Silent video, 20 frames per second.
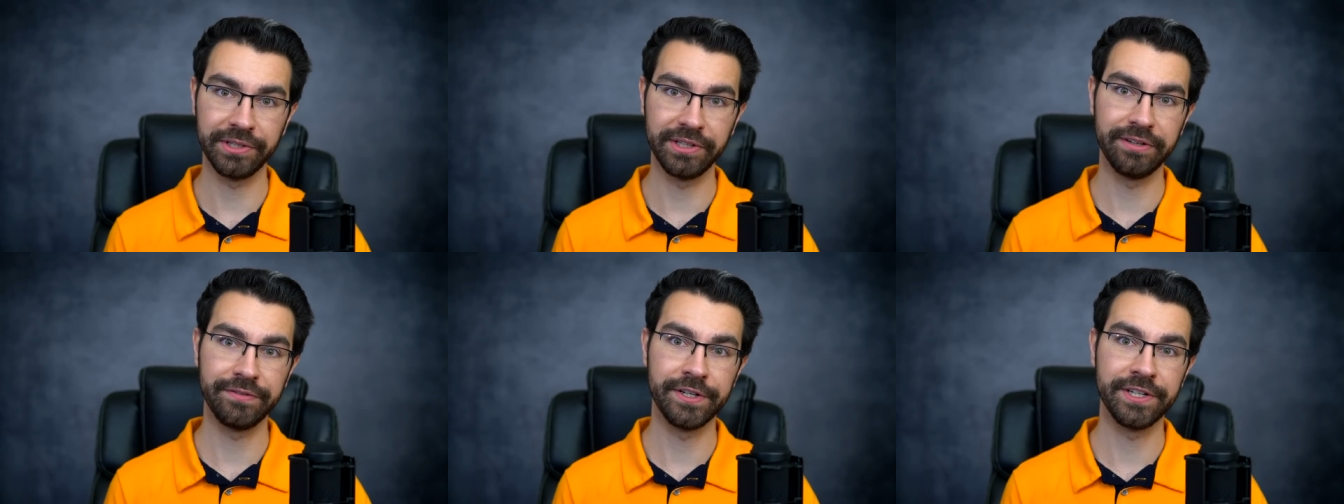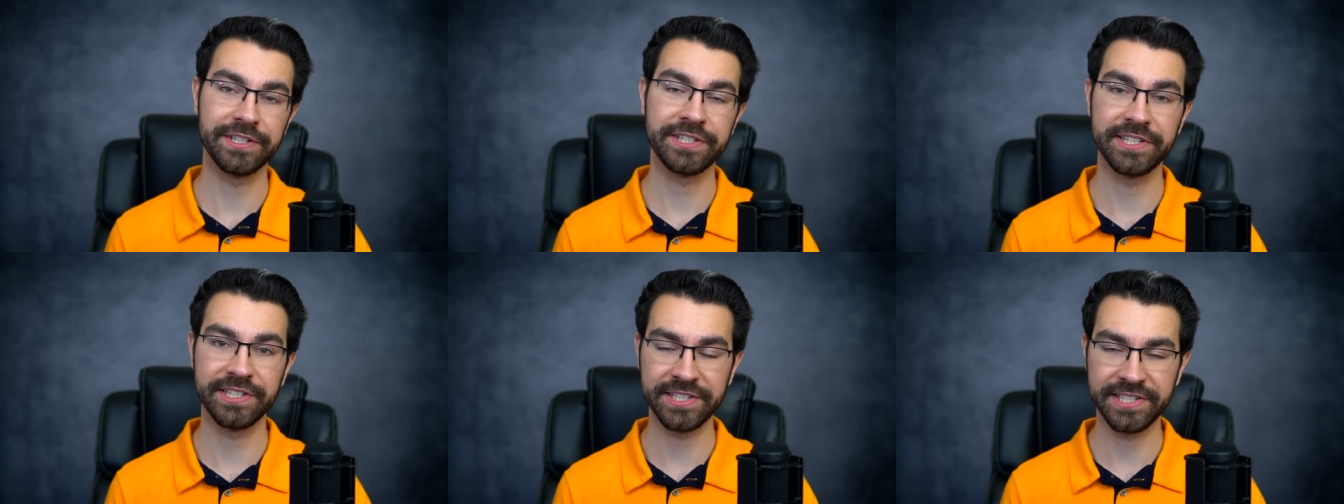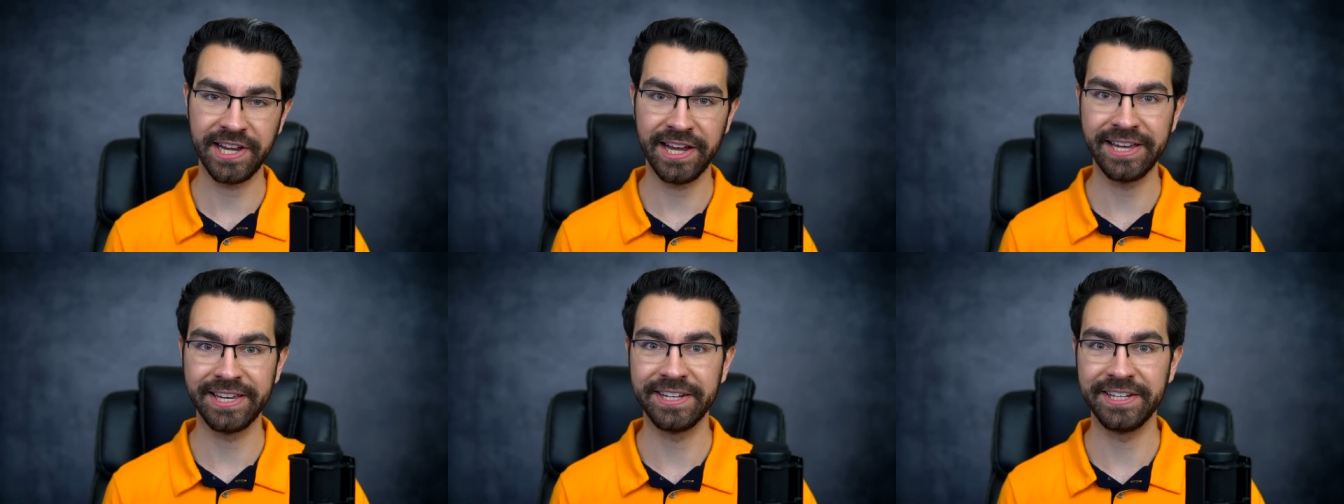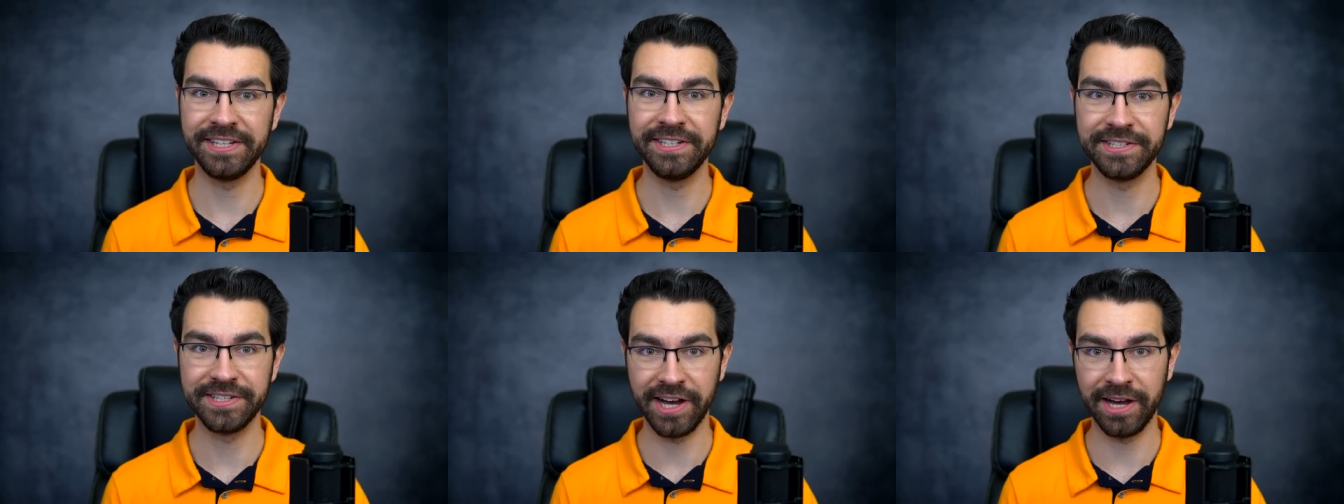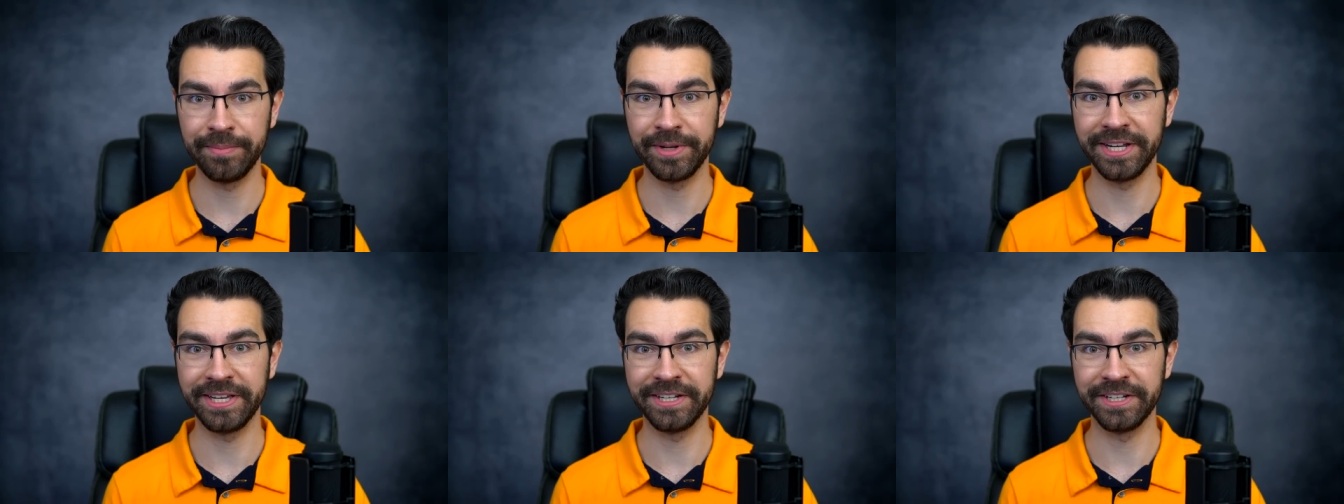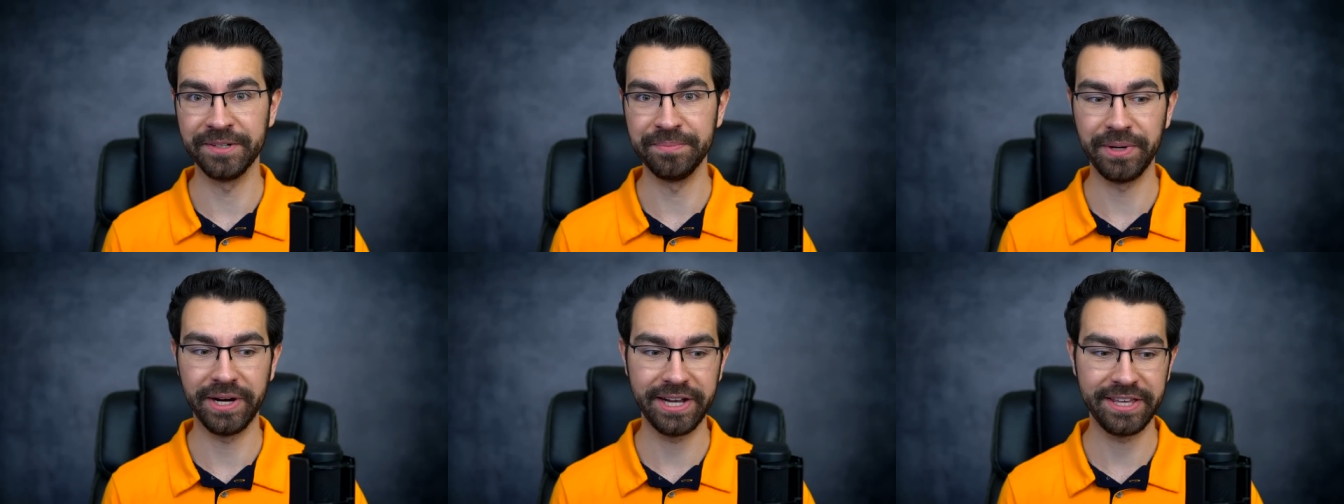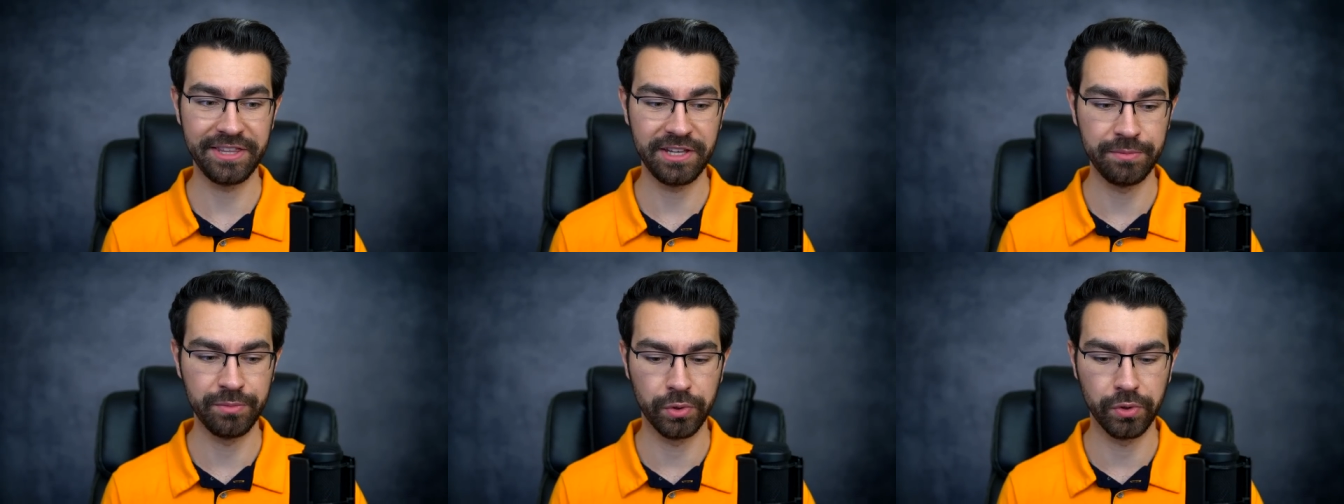live in a society dominated
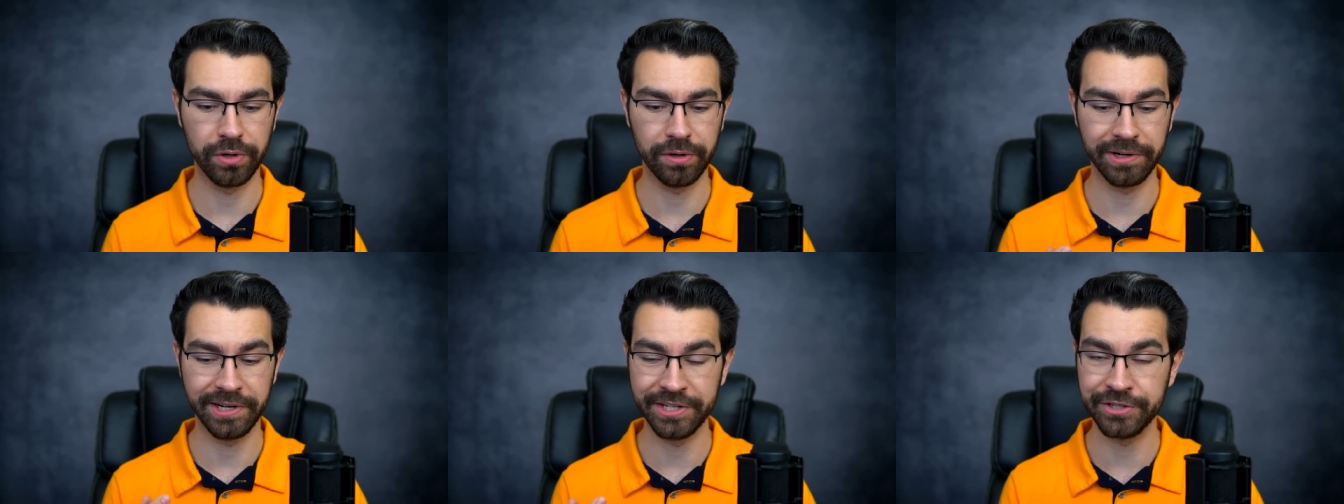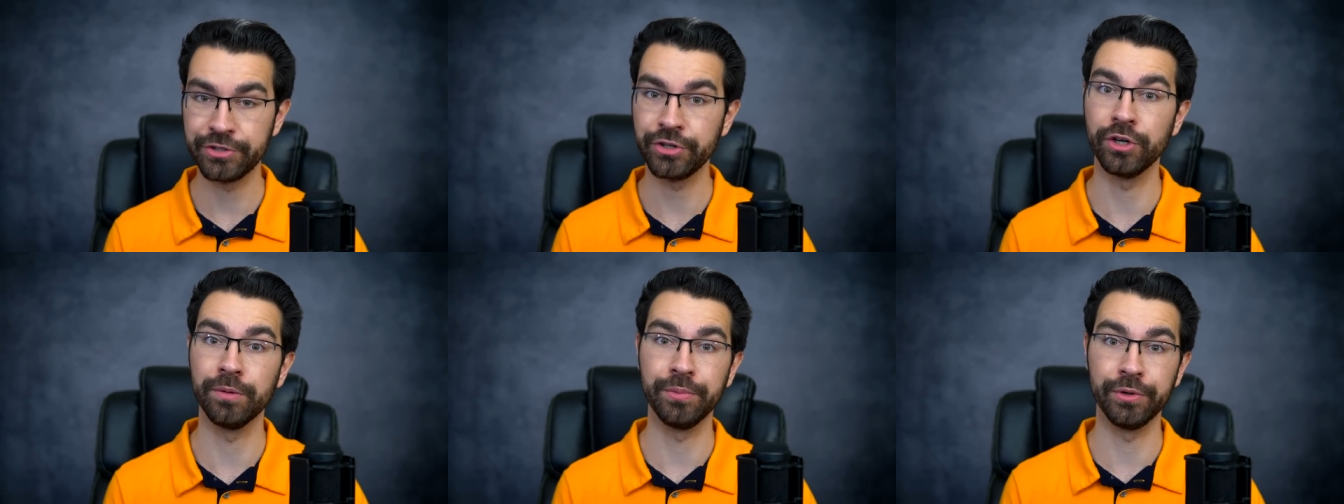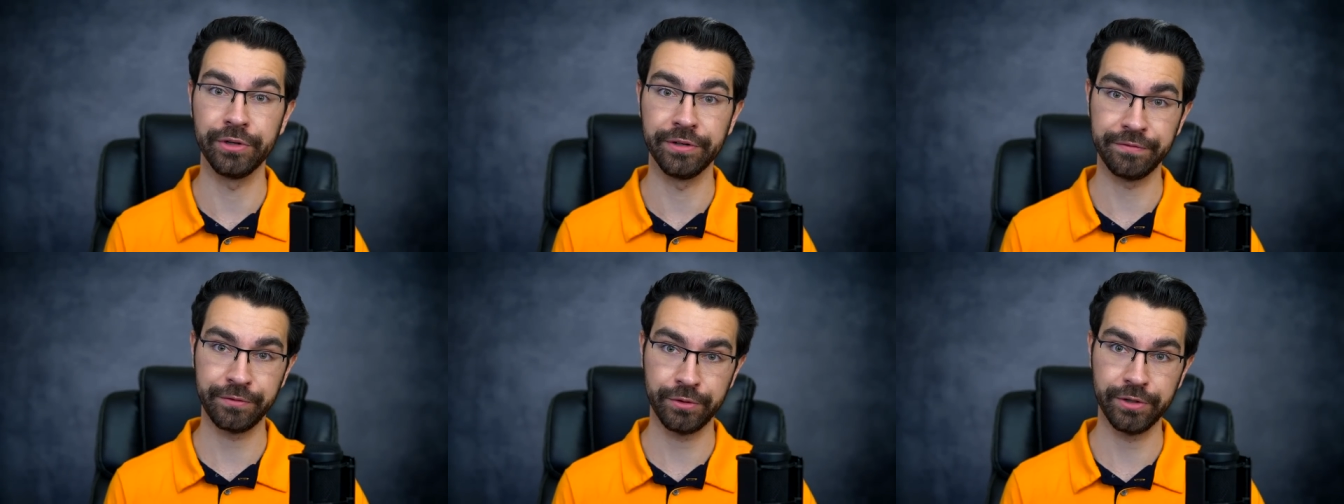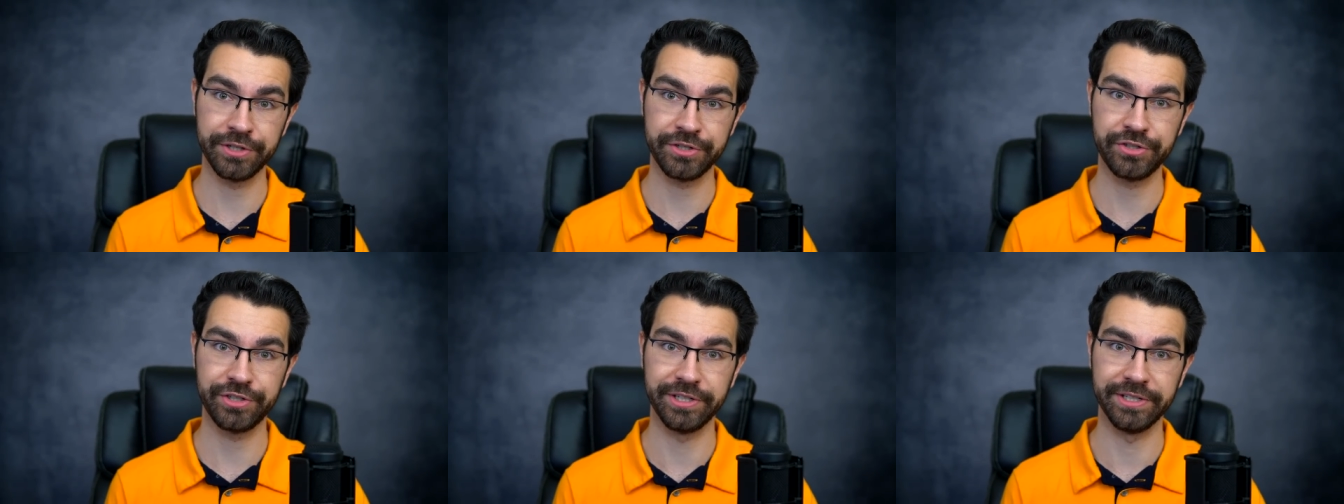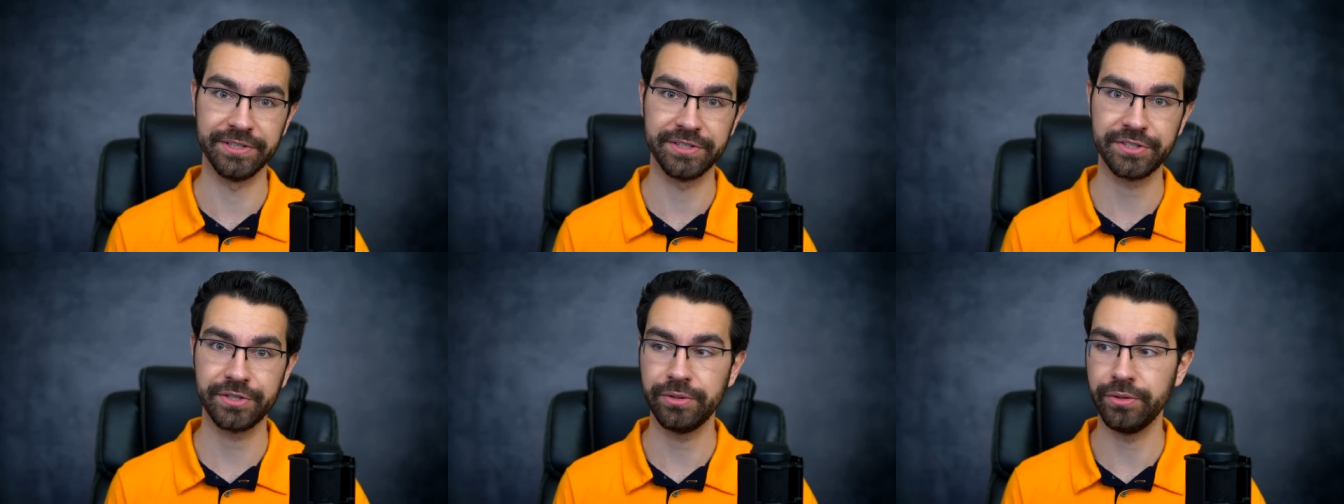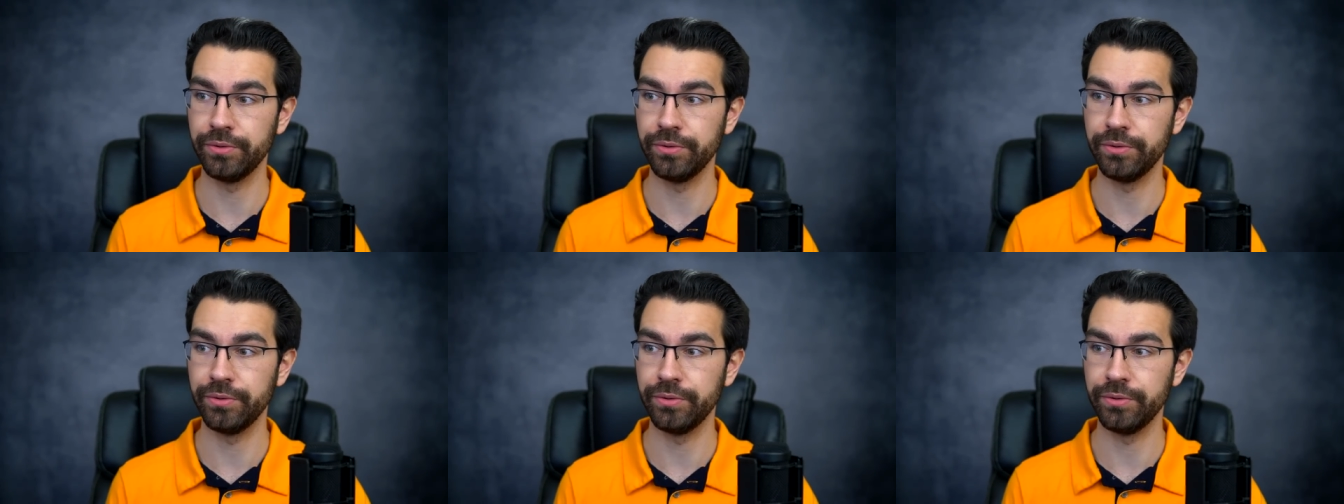by the more interpretive Christians,